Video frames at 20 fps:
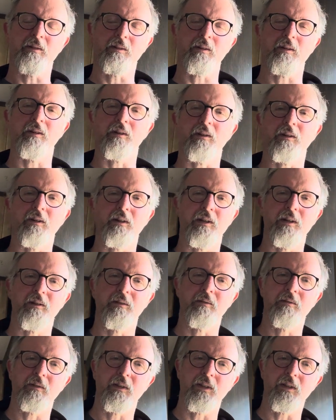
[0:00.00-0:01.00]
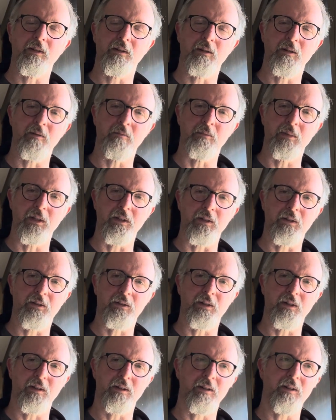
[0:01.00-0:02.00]
a gun with bullets
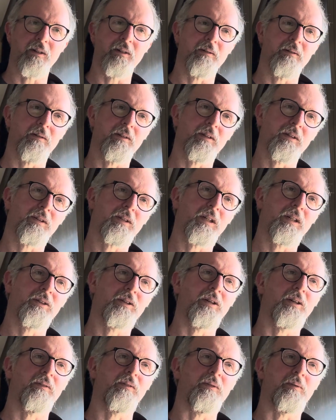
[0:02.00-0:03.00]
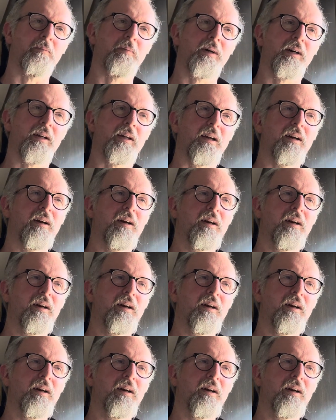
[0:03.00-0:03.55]
are an extension of your body.